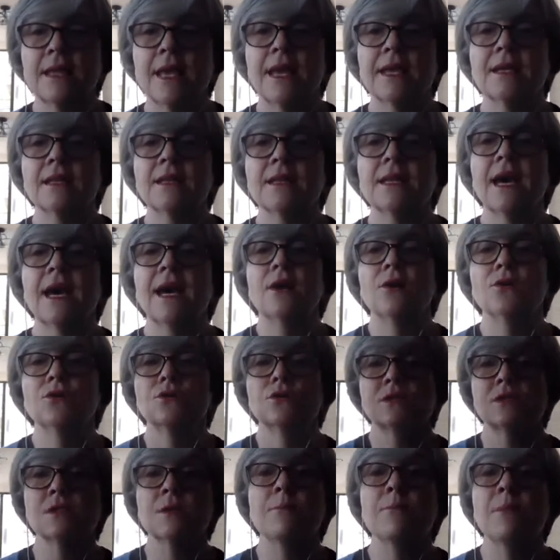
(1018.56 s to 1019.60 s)
that
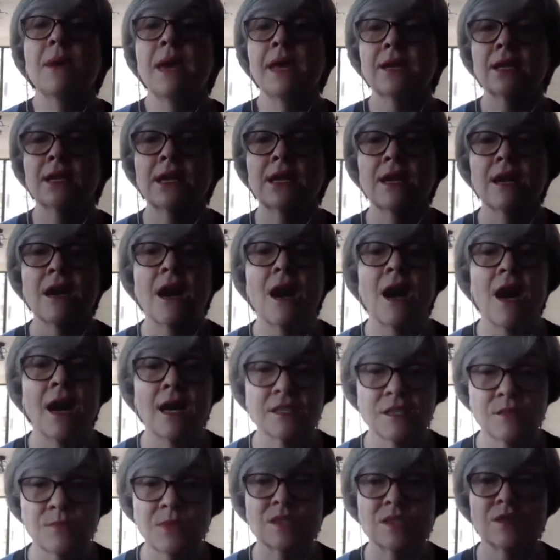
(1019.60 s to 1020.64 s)
allows the Medicare
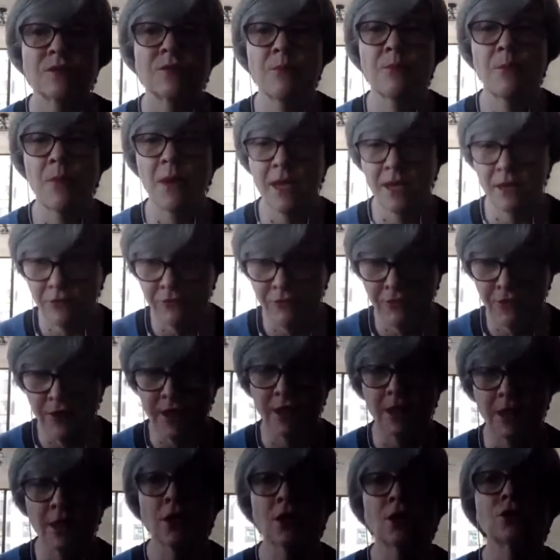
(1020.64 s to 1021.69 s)
hospice
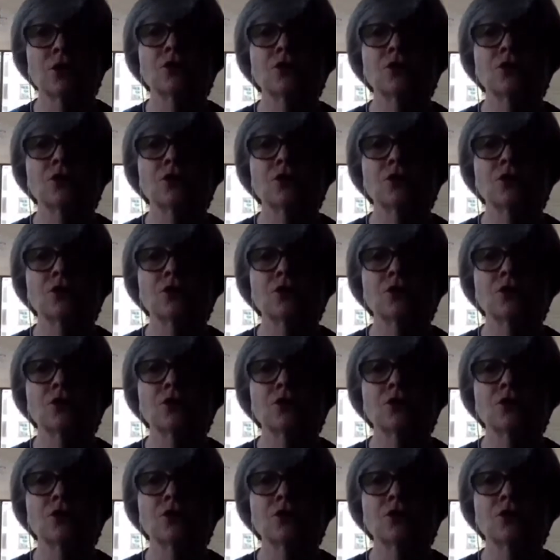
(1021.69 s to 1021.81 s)
benefit